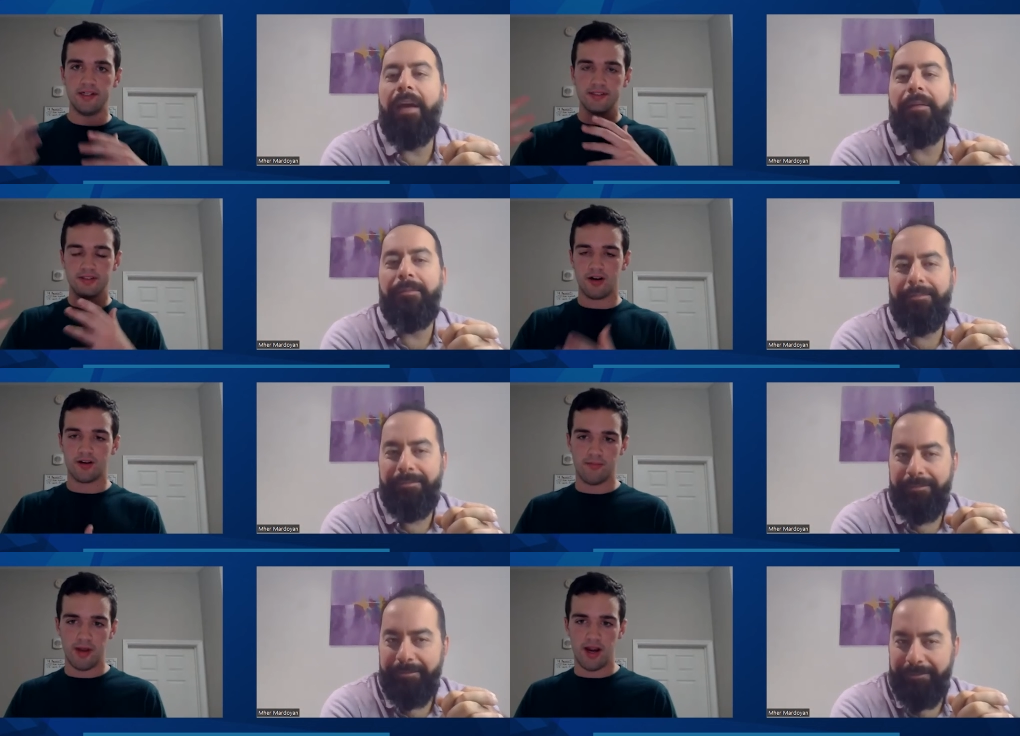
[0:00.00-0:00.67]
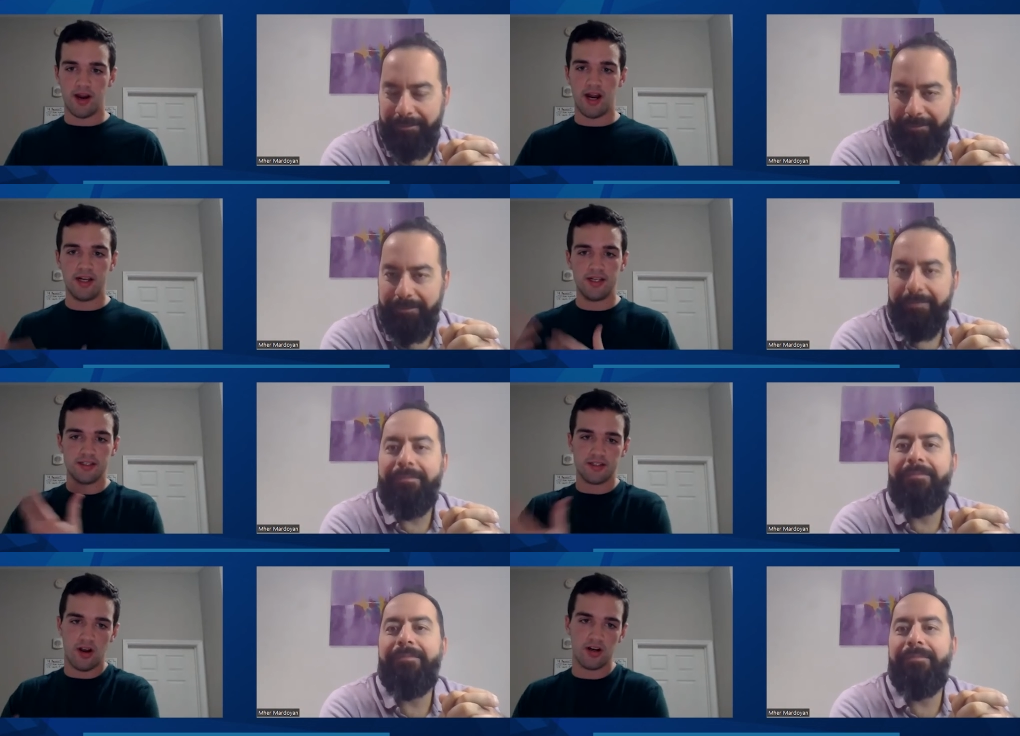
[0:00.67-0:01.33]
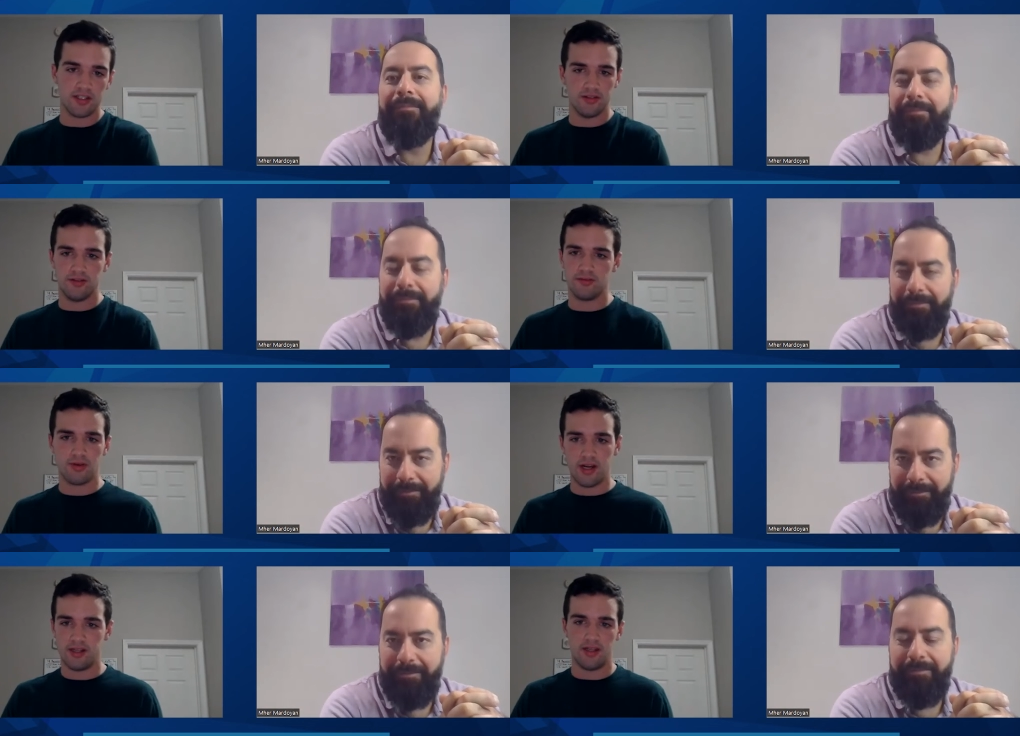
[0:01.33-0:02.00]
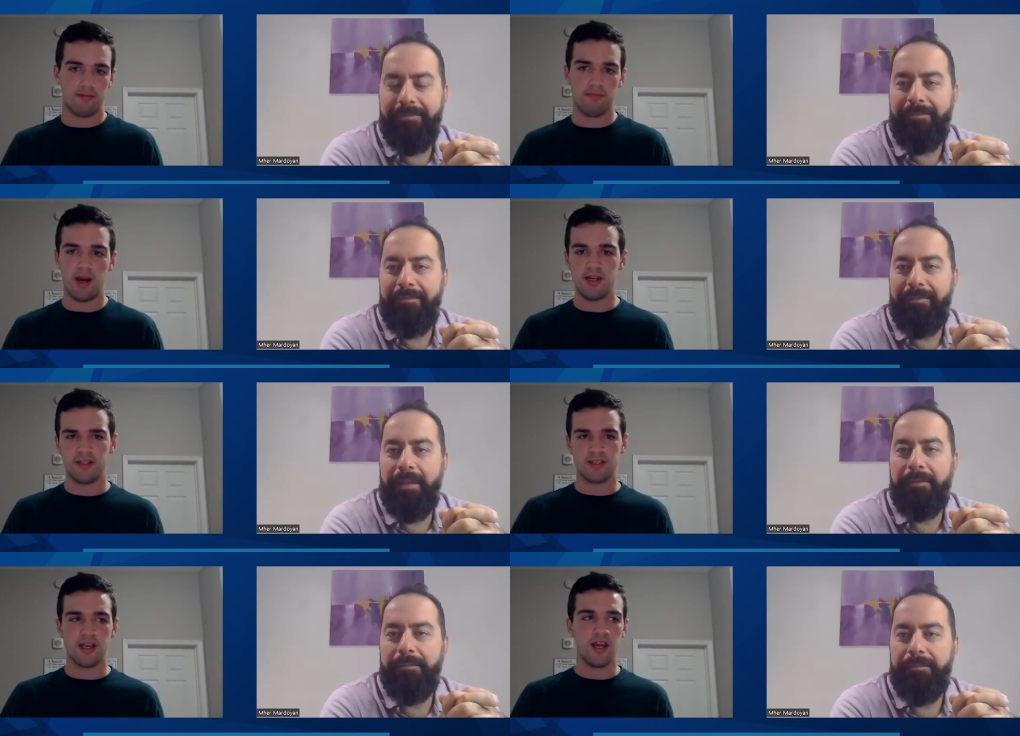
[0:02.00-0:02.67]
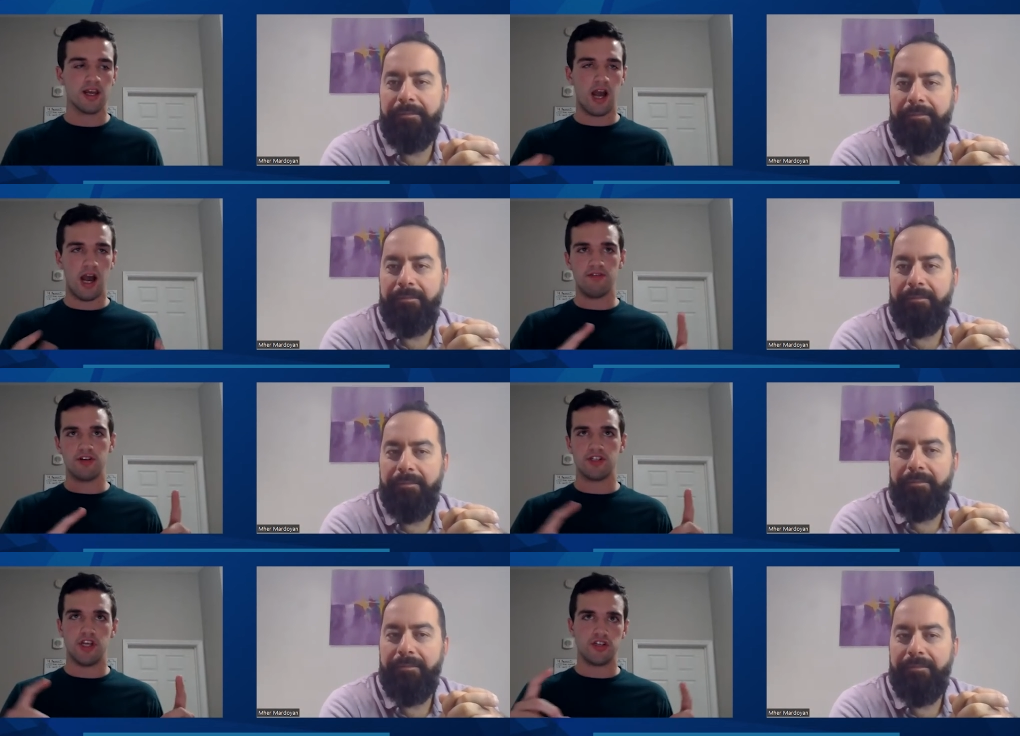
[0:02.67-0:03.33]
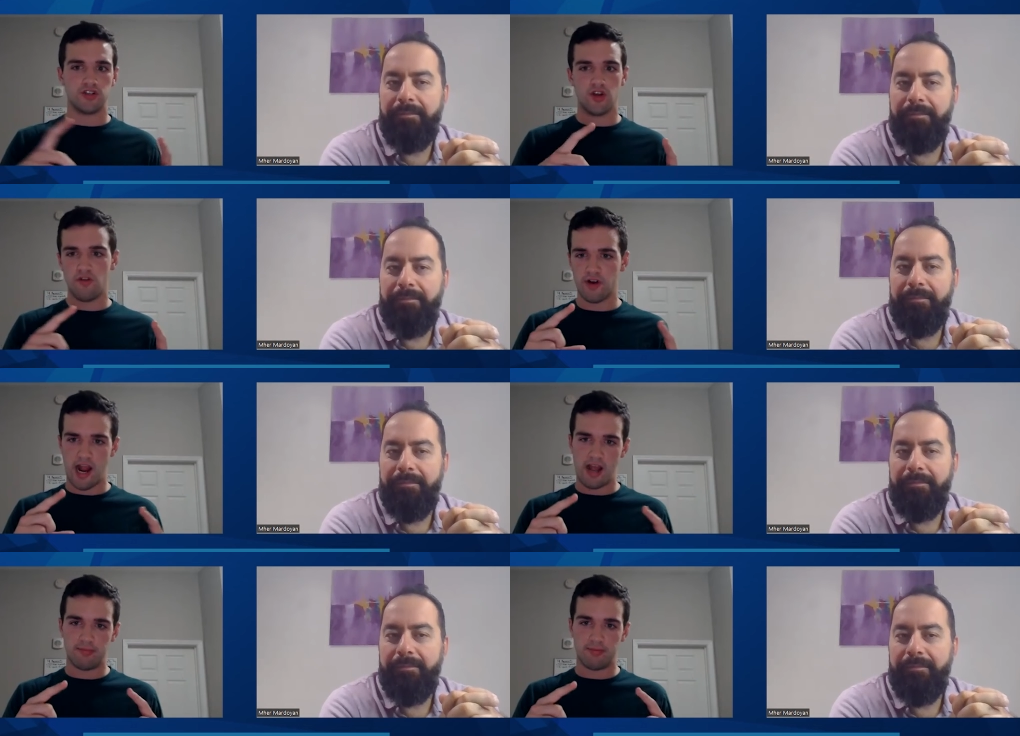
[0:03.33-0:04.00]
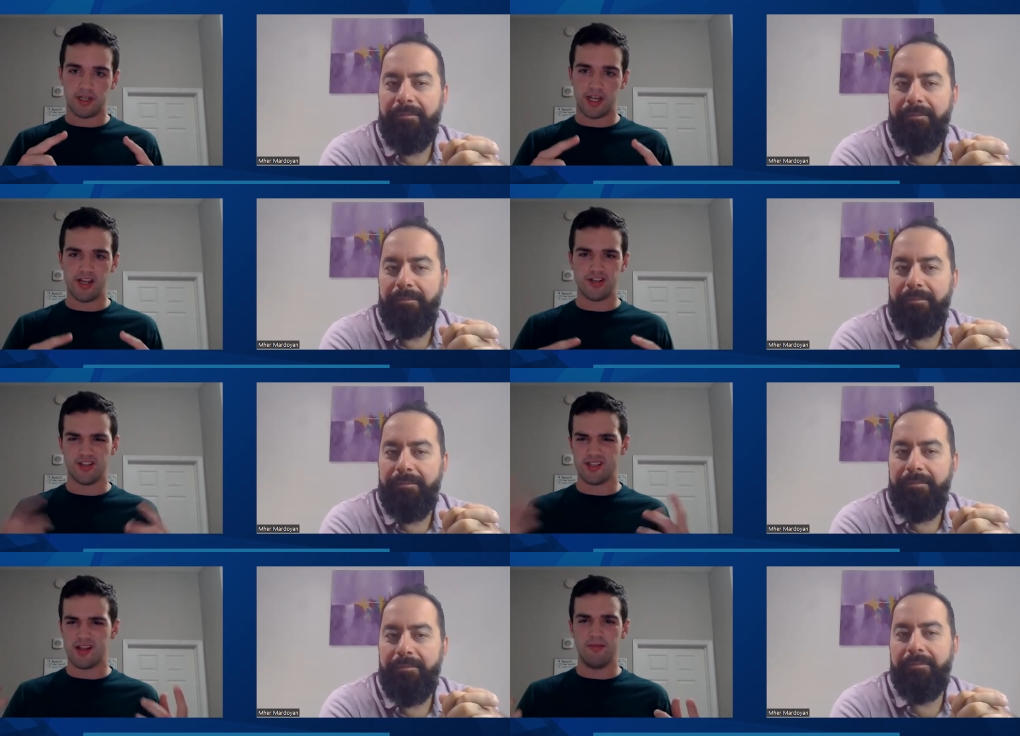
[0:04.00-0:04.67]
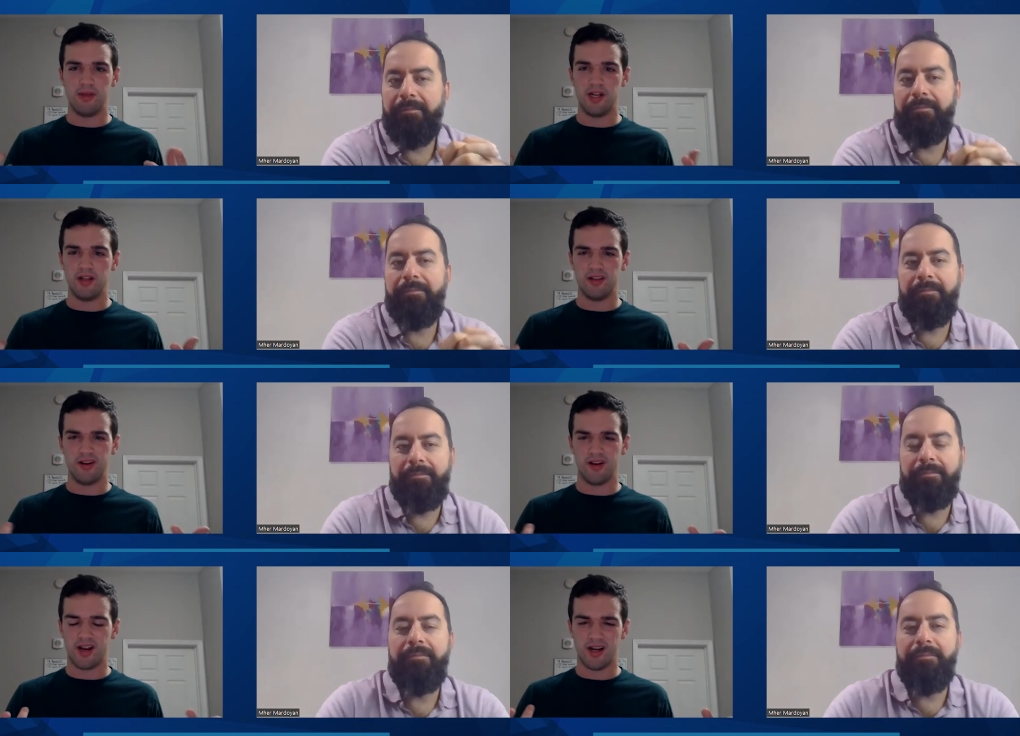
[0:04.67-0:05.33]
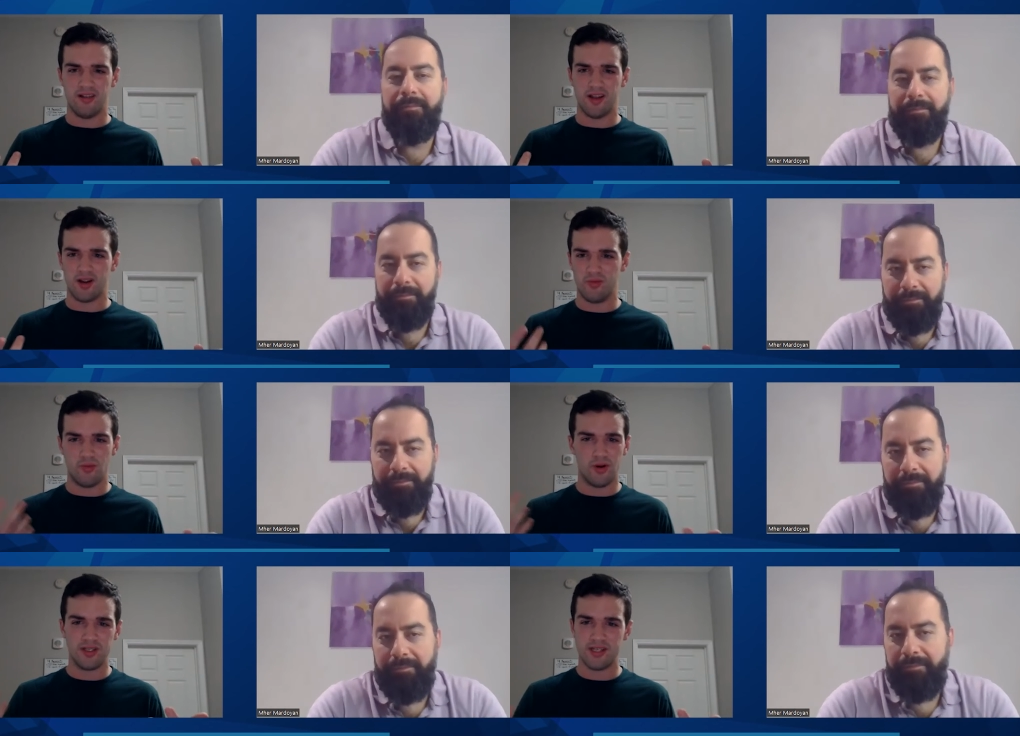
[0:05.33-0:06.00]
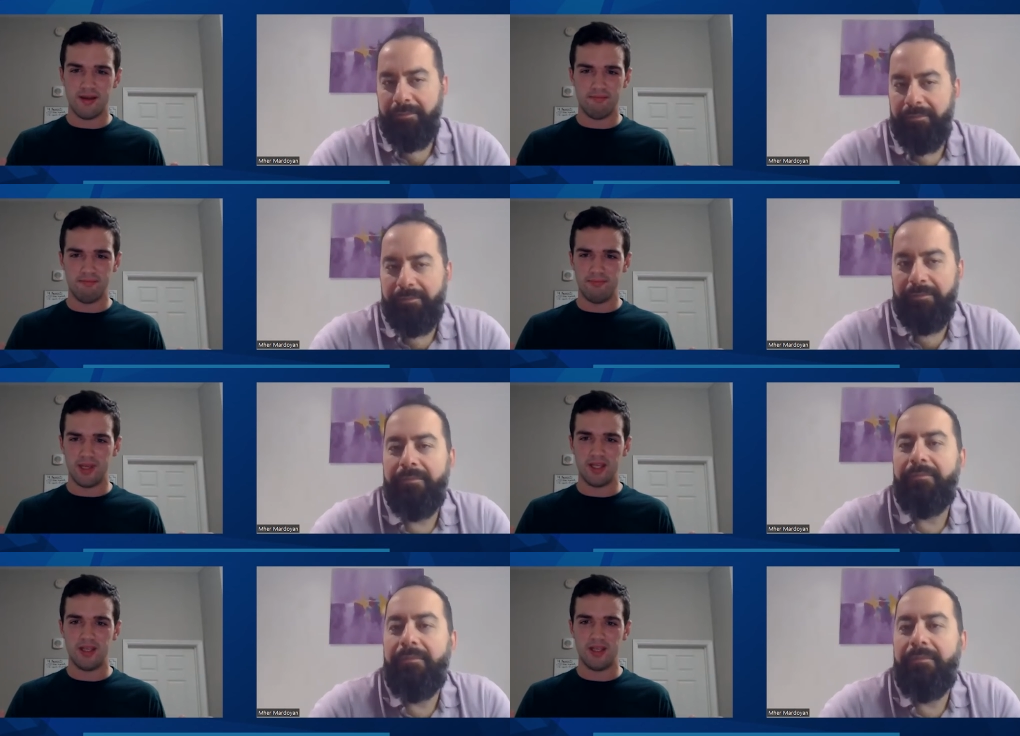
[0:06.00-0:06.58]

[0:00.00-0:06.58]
Speaker 1: to talk to I need to talk to, right? Like mine's conversations over applications. And immediately you're kind of like, what does that mean?